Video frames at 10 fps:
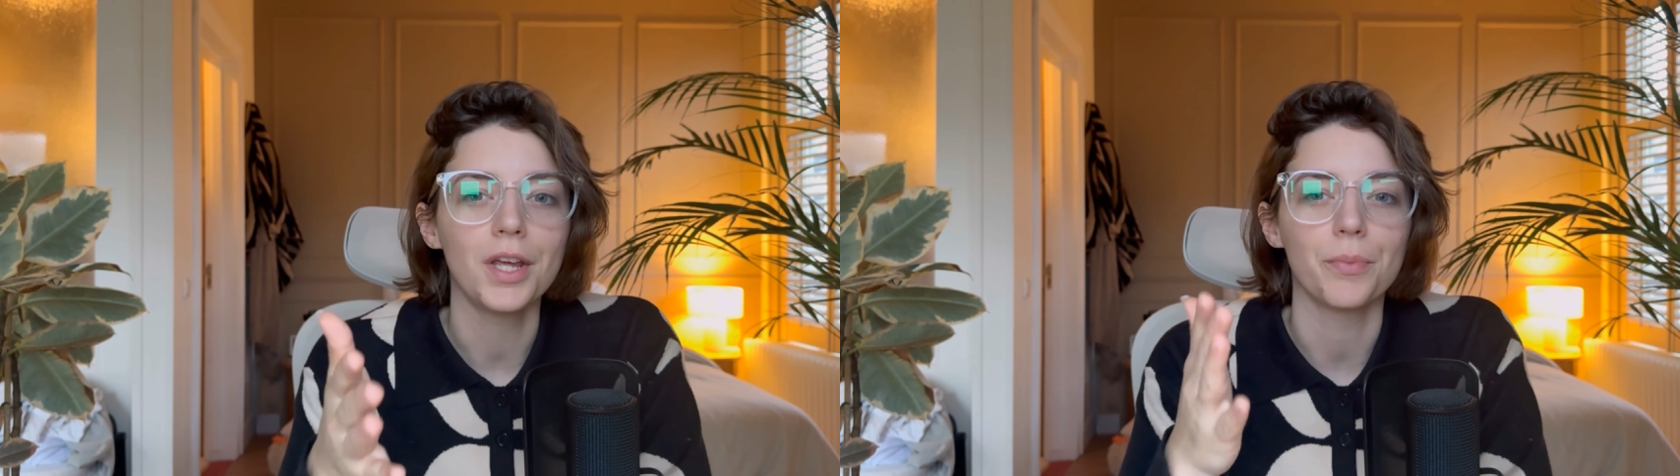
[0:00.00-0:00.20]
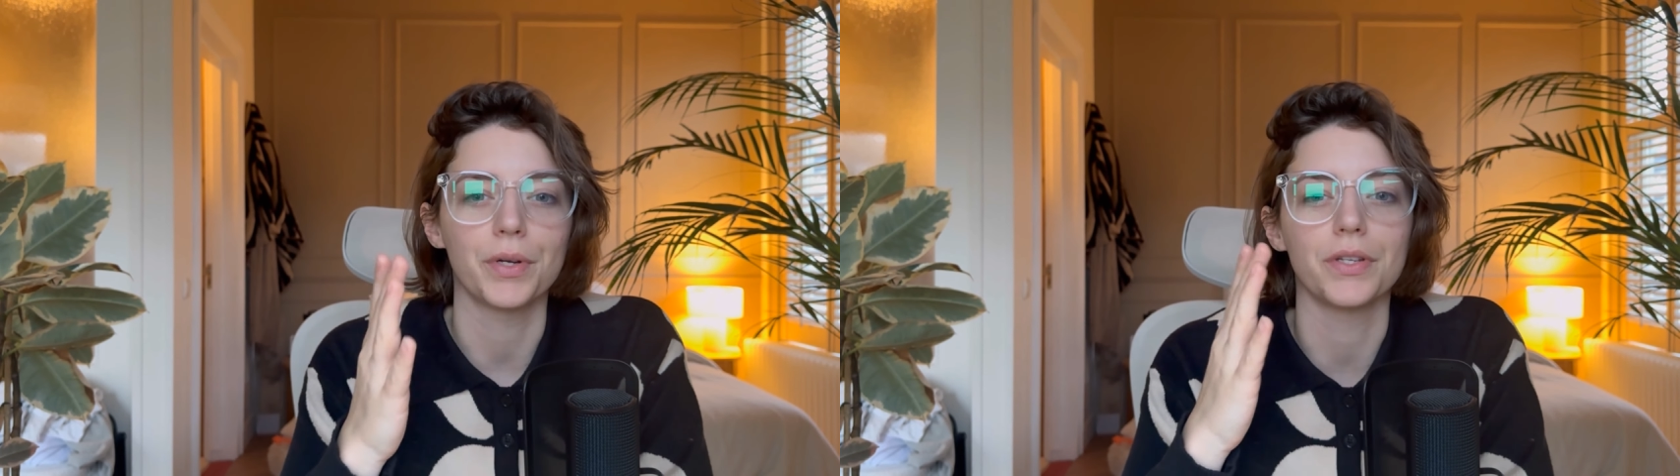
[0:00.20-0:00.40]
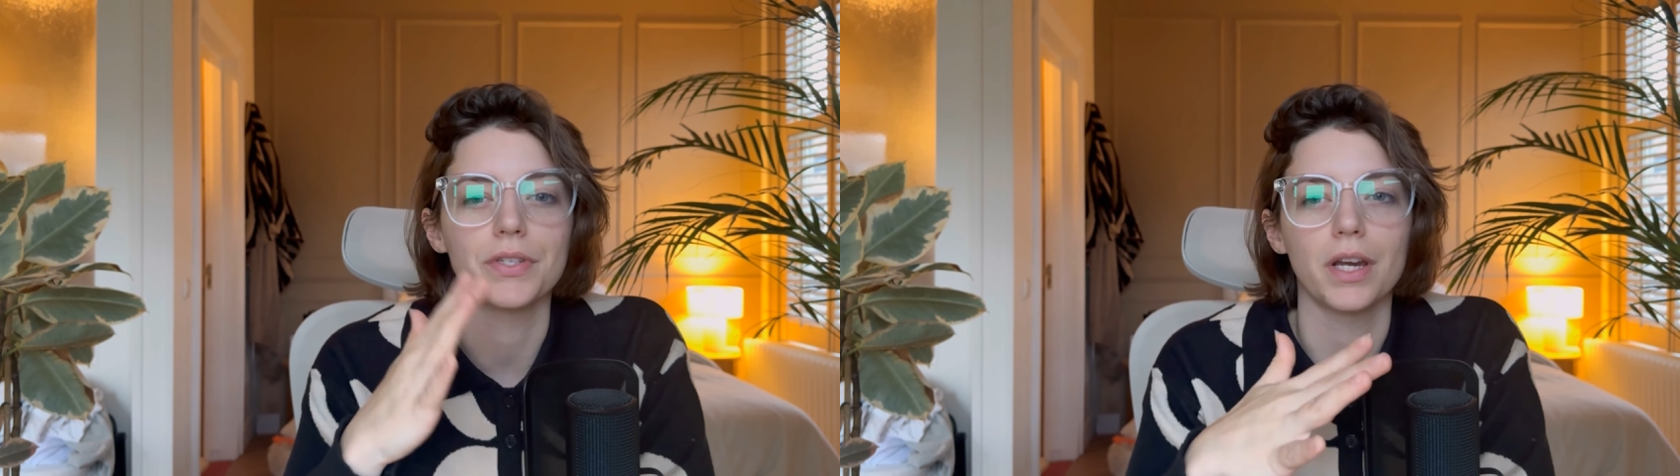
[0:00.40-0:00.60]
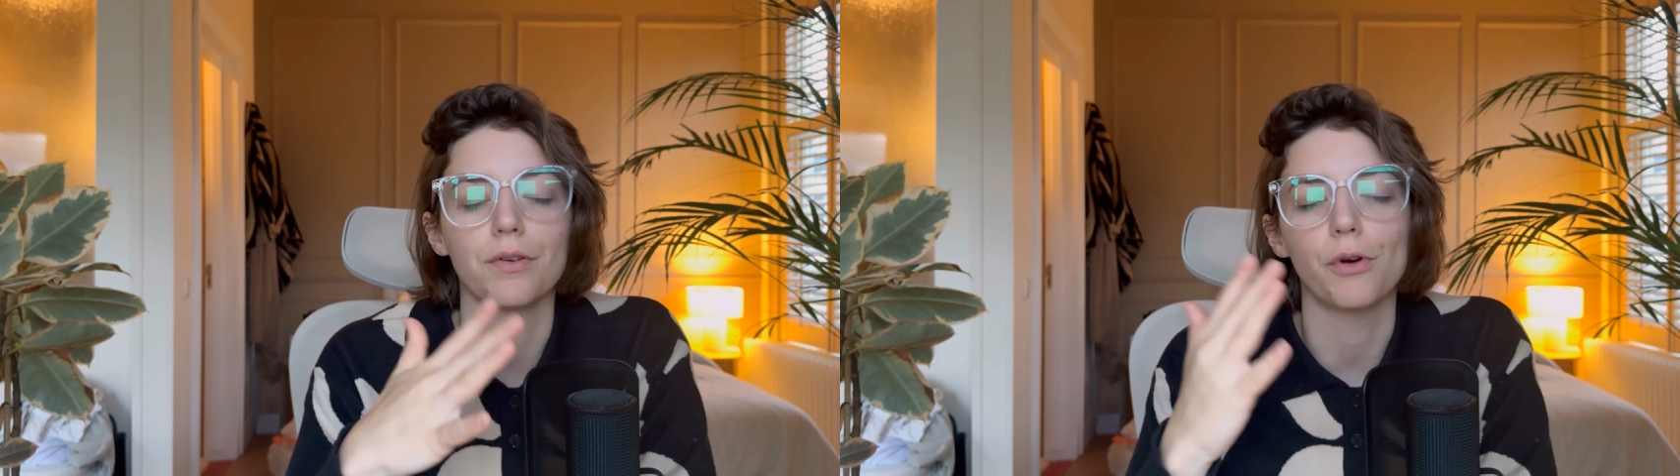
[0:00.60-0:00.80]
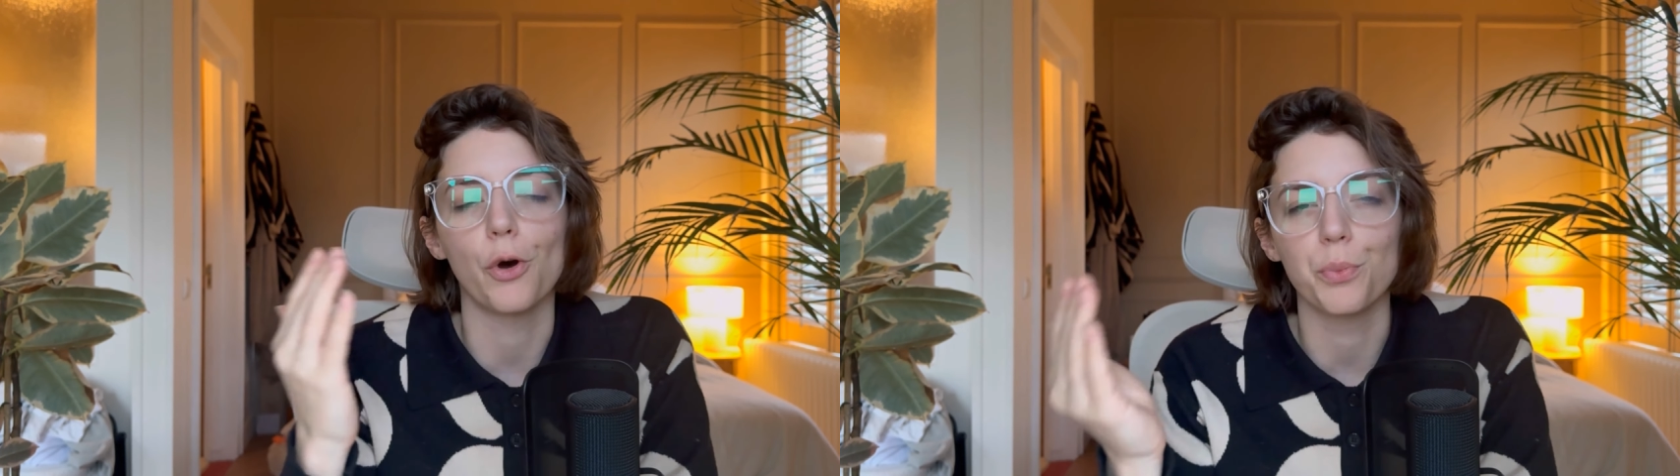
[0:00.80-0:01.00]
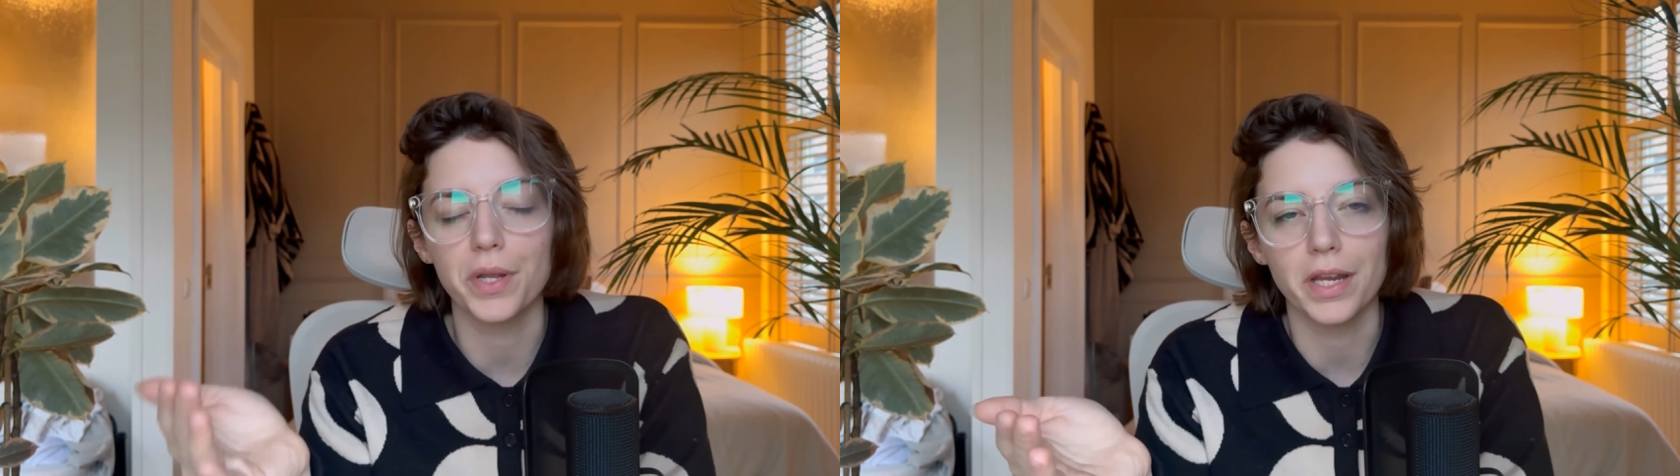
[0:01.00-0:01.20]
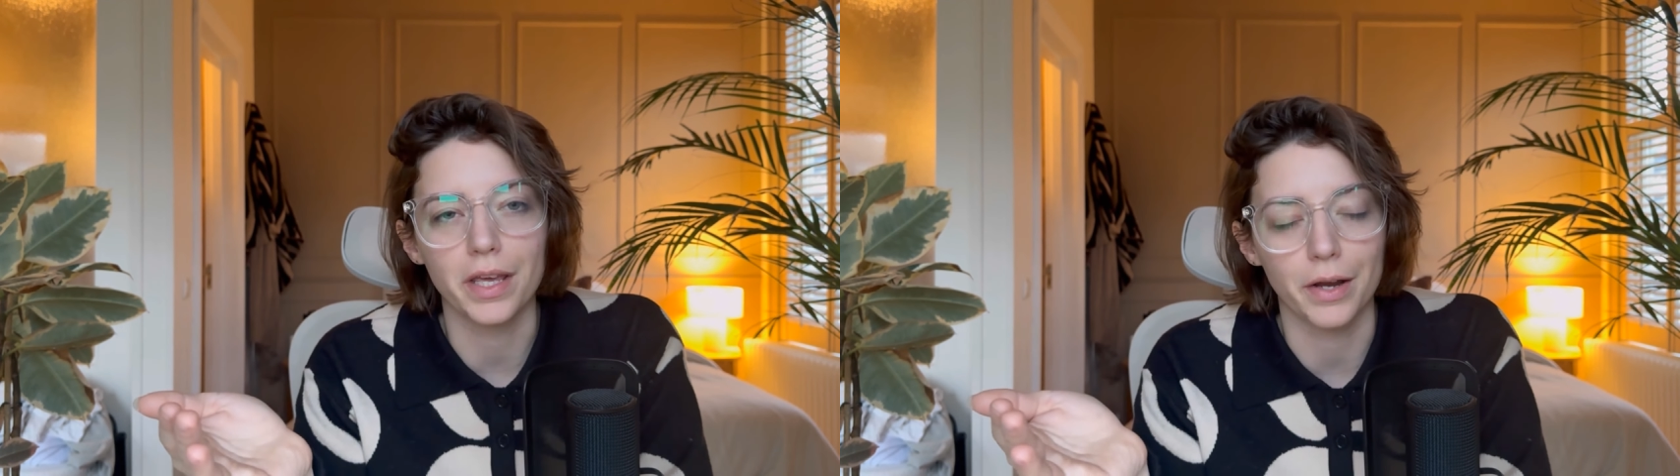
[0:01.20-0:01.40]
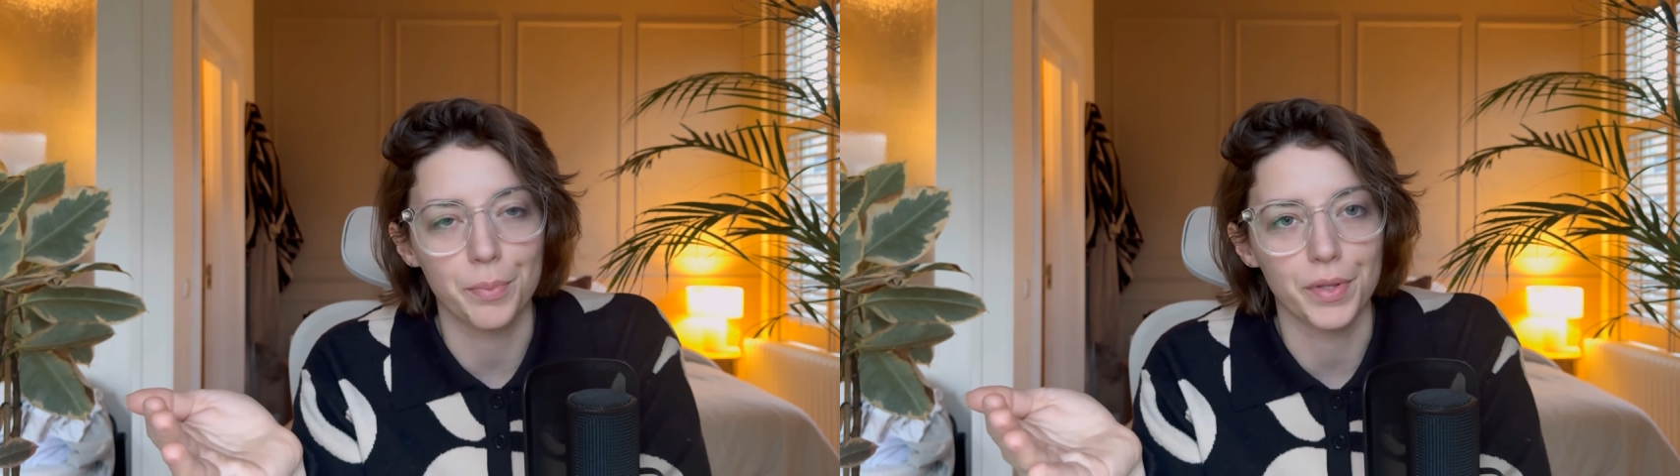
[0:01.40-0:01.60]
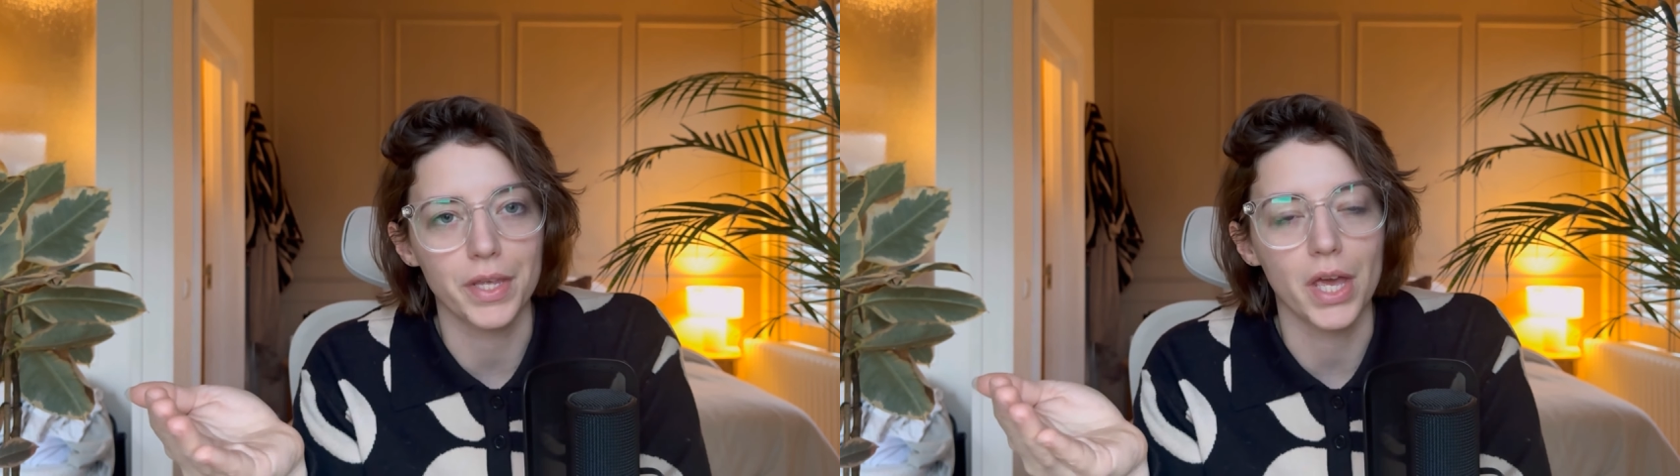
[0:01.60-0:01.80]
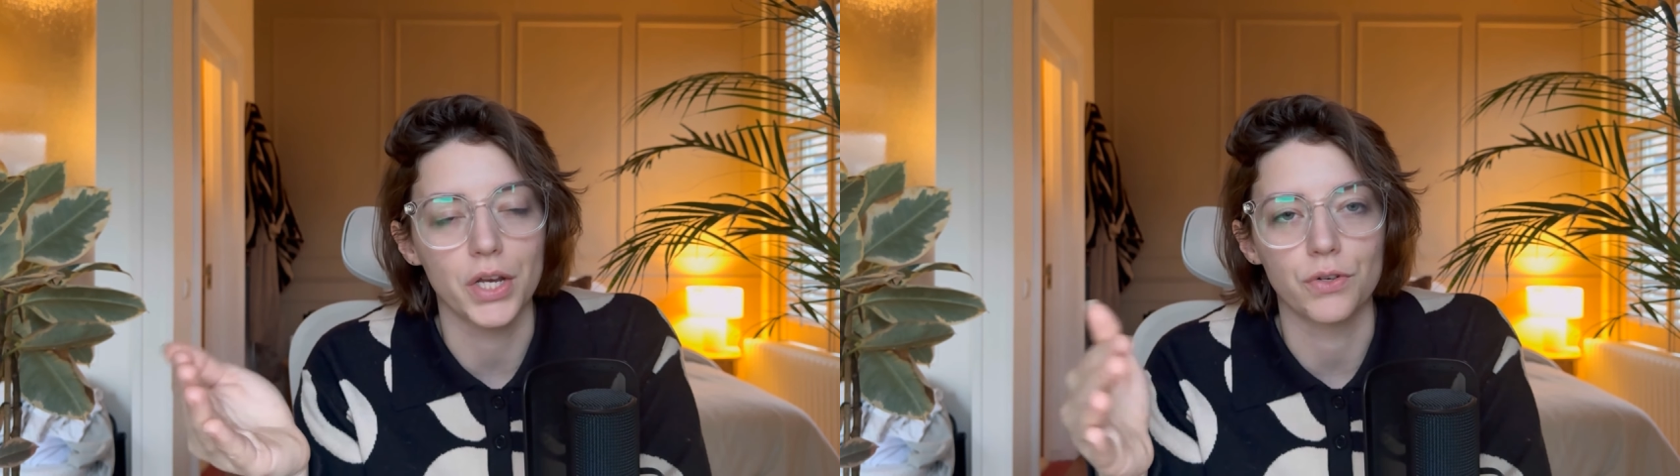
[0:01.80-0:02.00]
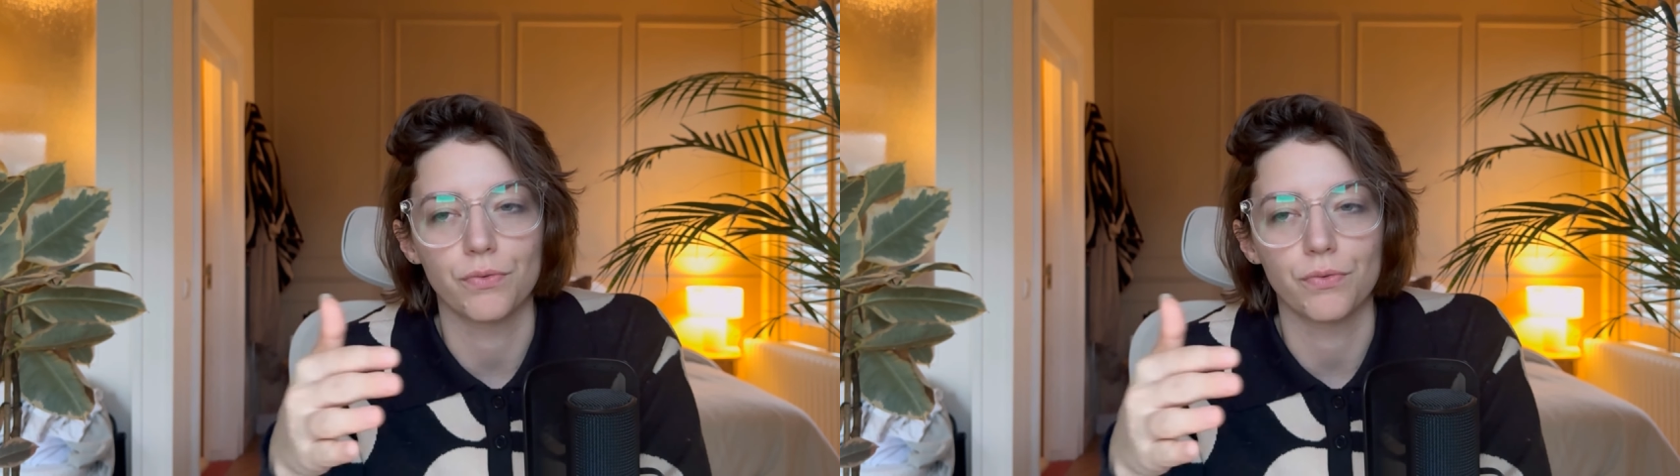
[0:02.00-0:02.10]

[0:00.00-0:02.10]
but instead of opening it up at the end